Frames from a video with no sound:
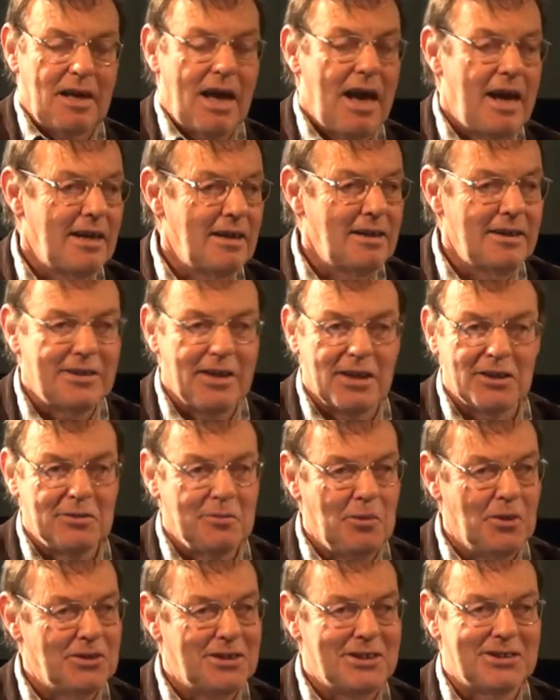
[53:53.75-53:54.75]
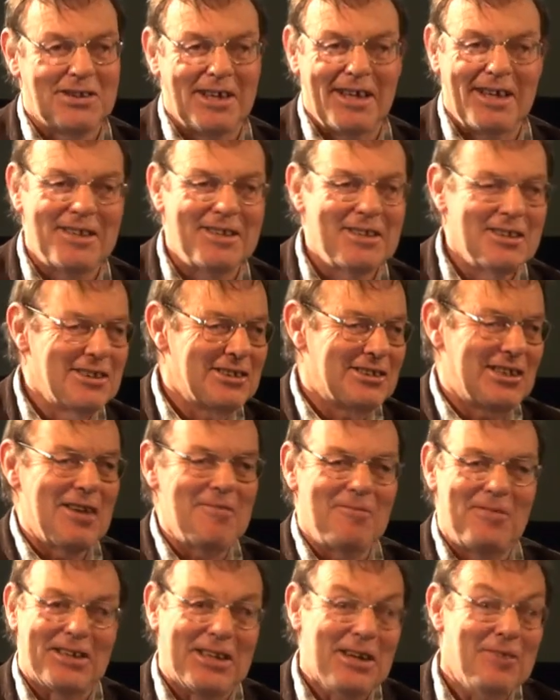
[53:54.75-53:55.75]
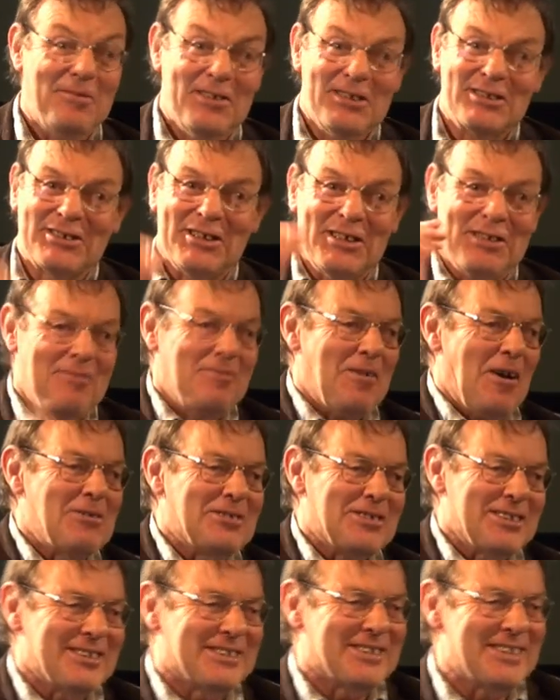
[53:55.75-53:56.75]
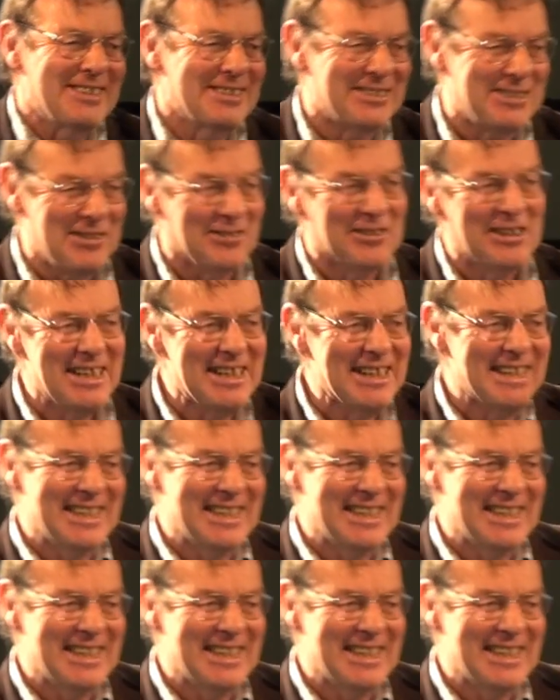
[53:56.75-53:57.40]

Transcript: Angela doesn't want to say debt forgiveness to the voters until